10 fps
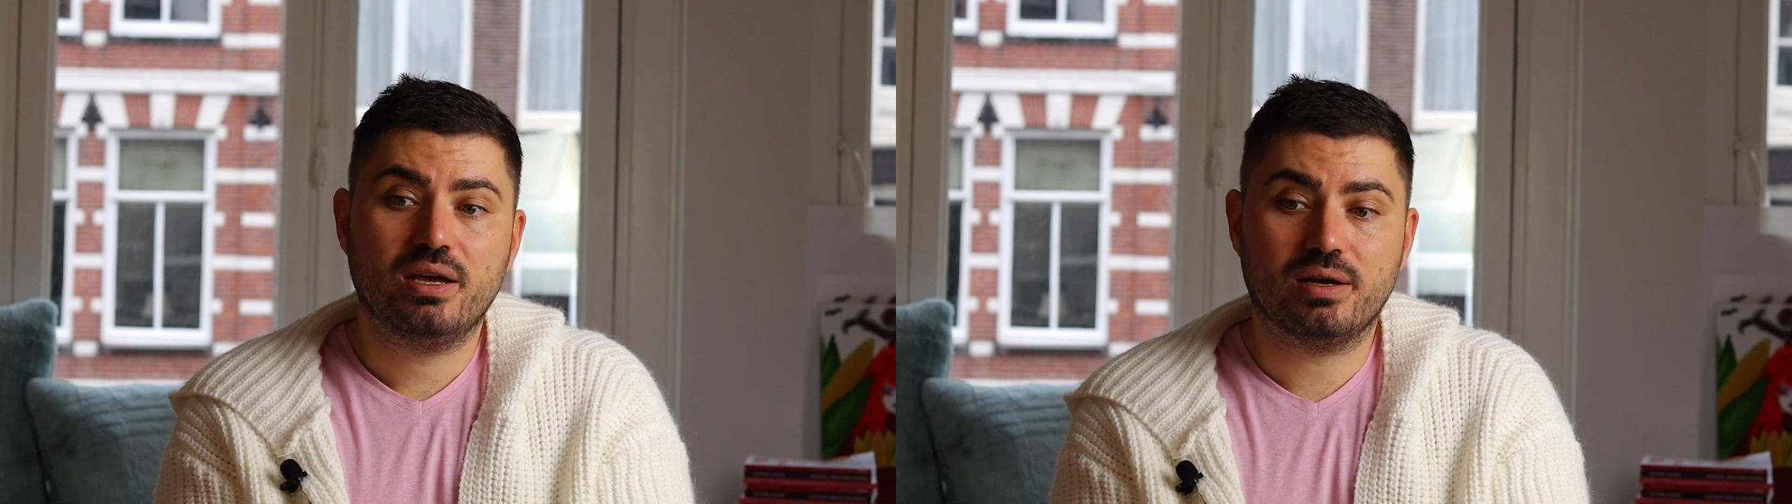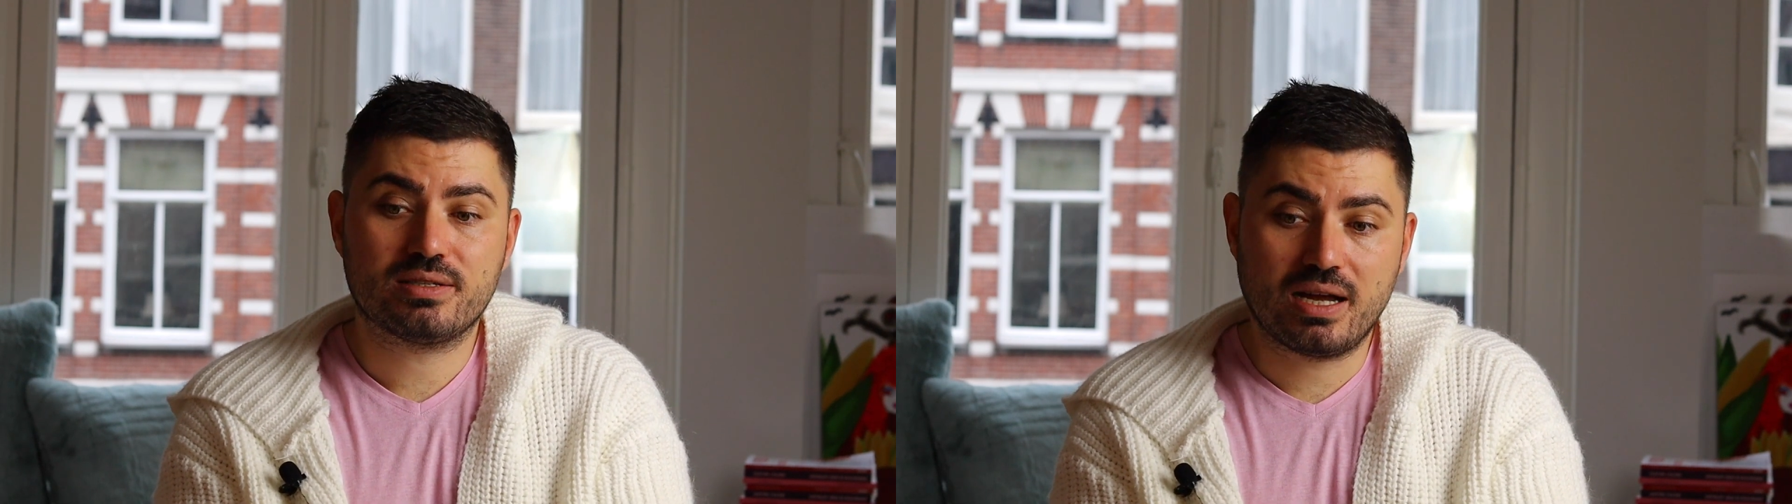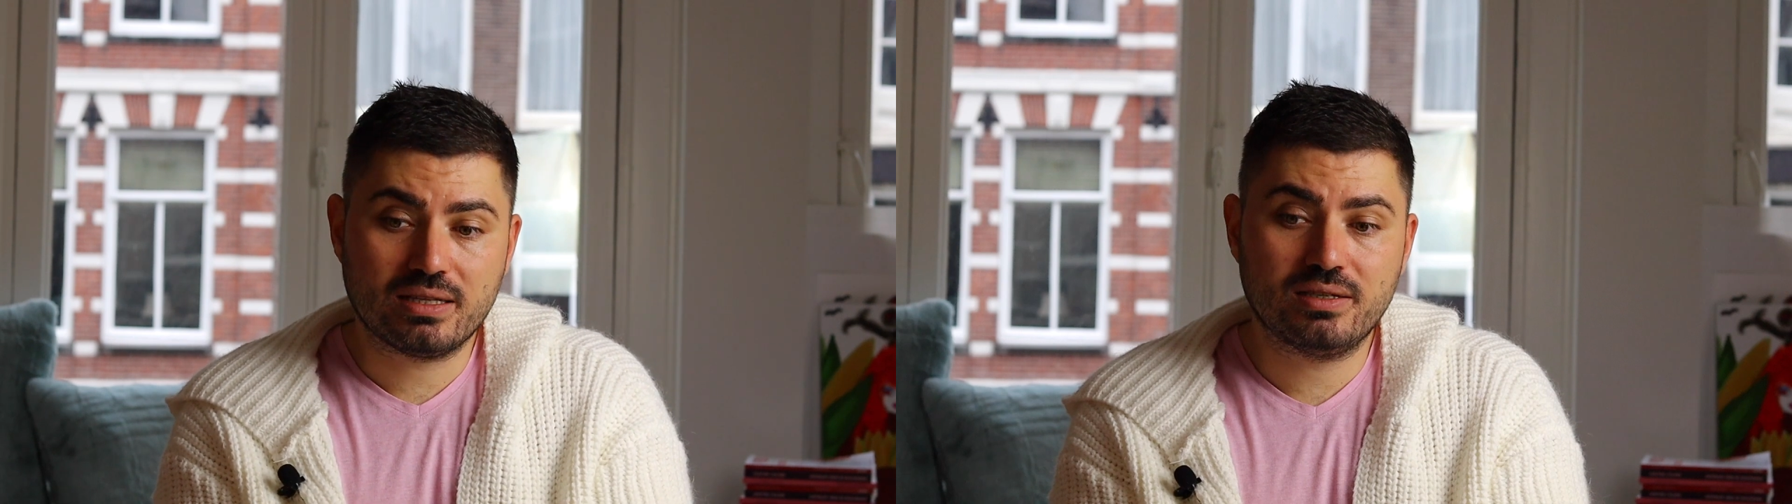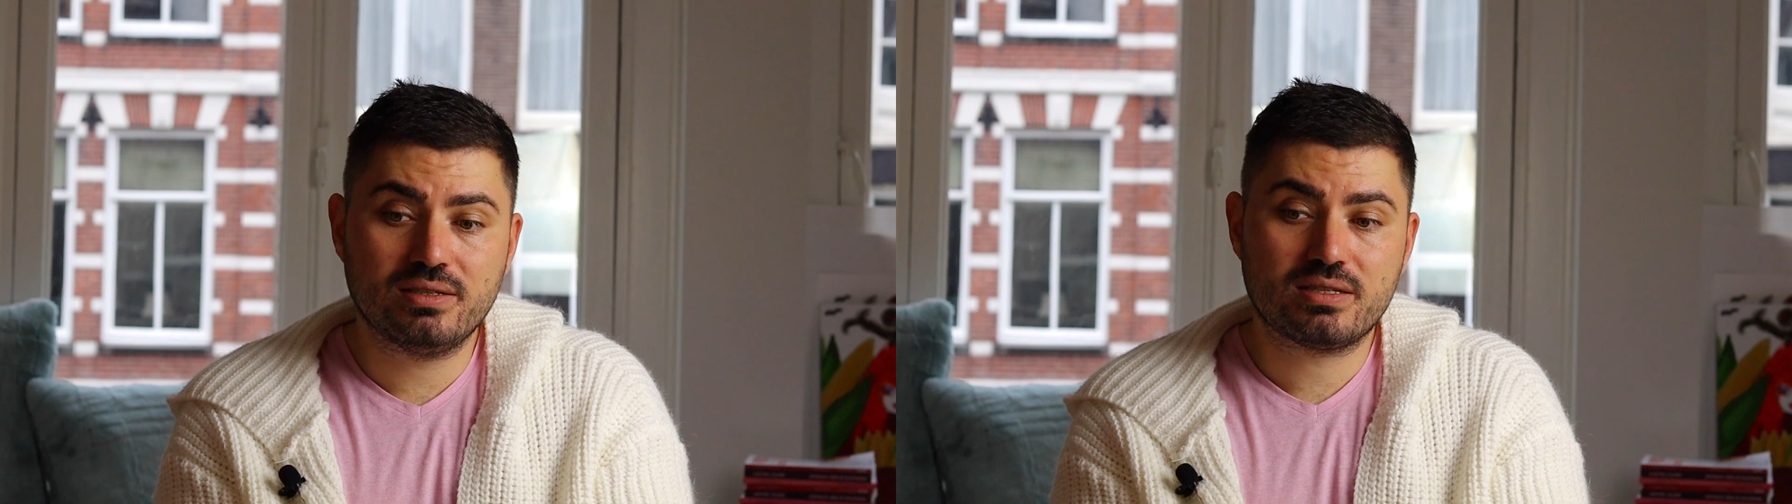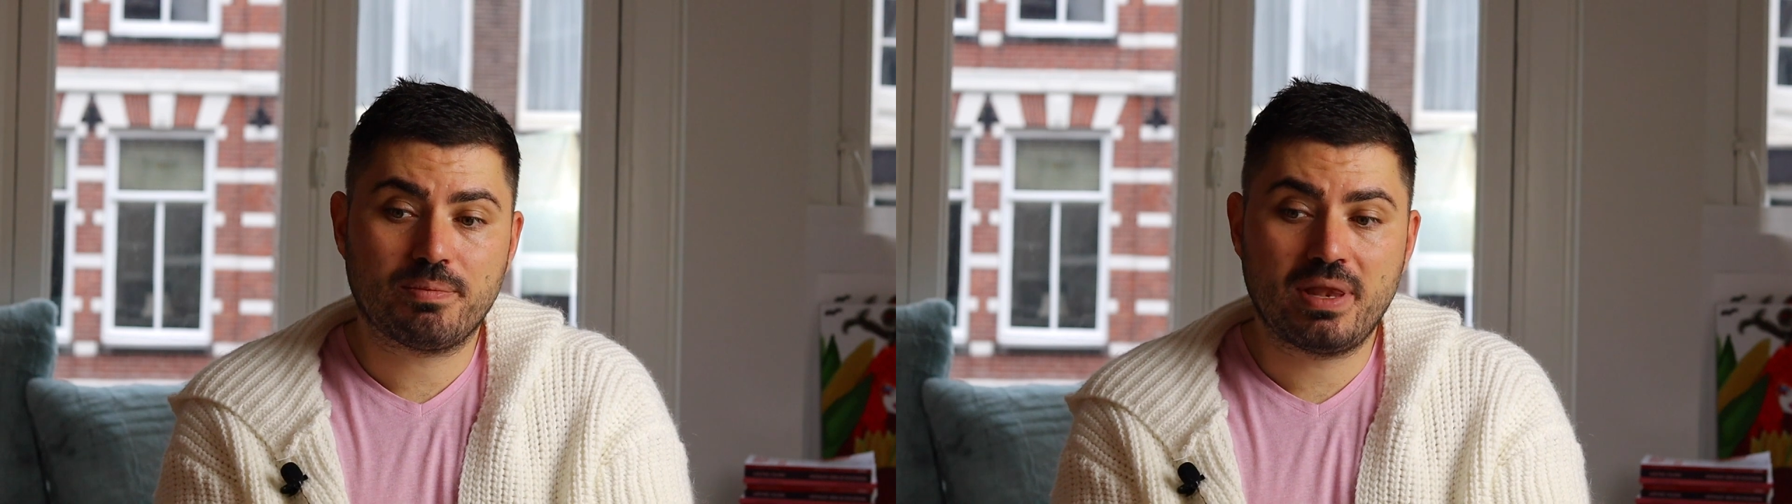Uh, Saturn
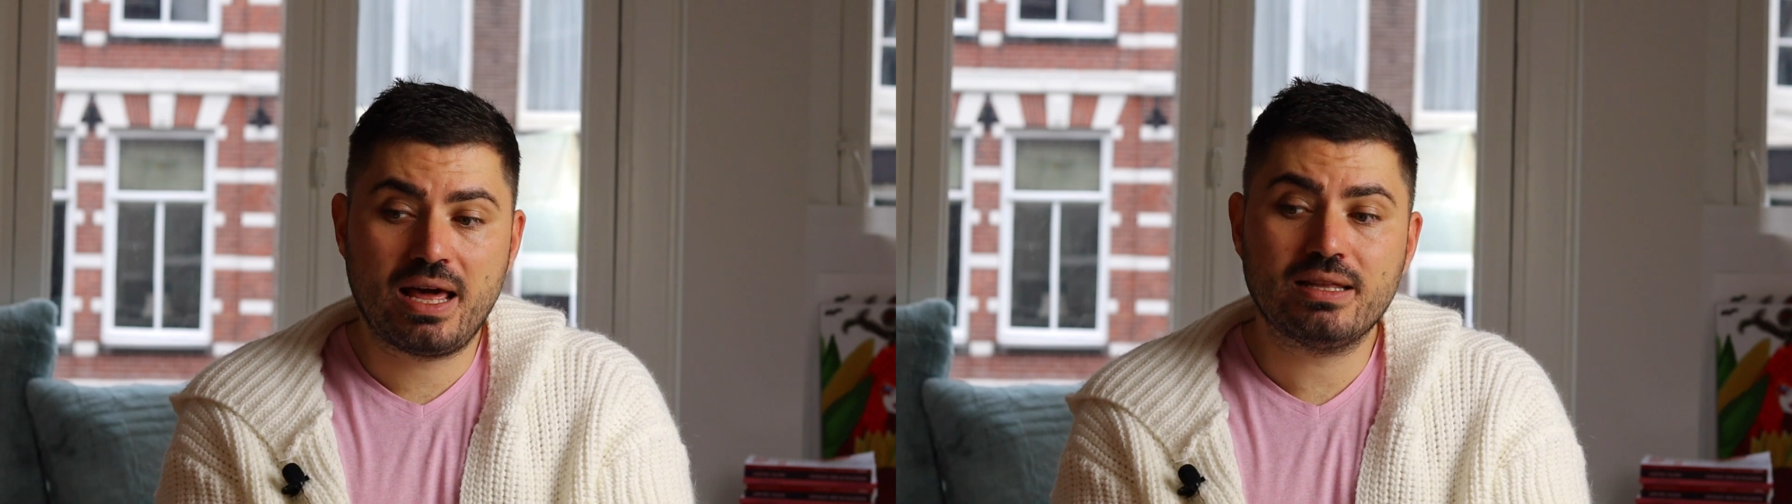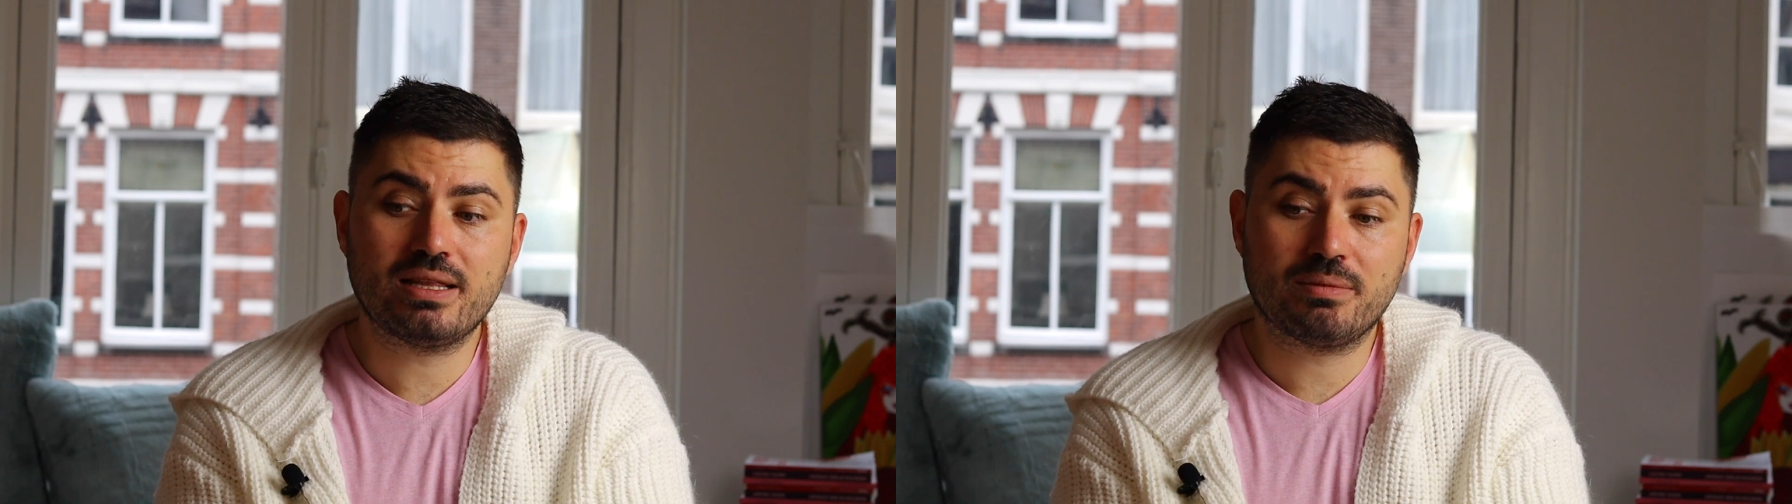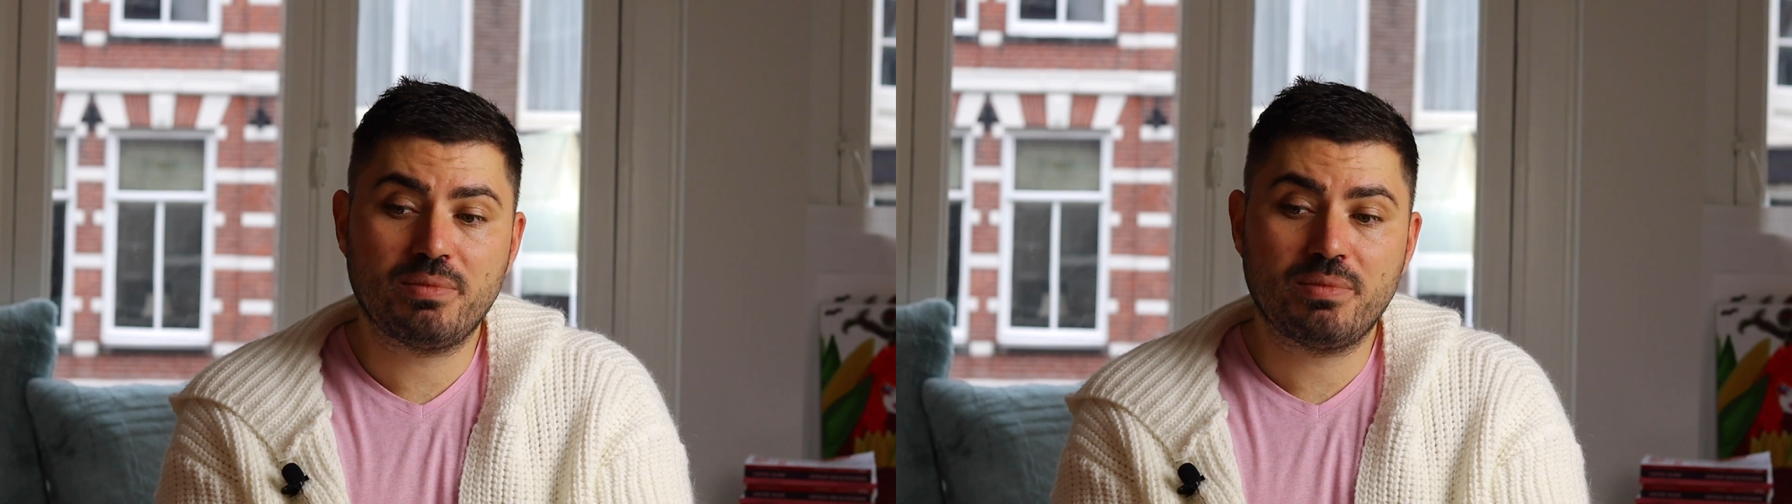is a planet that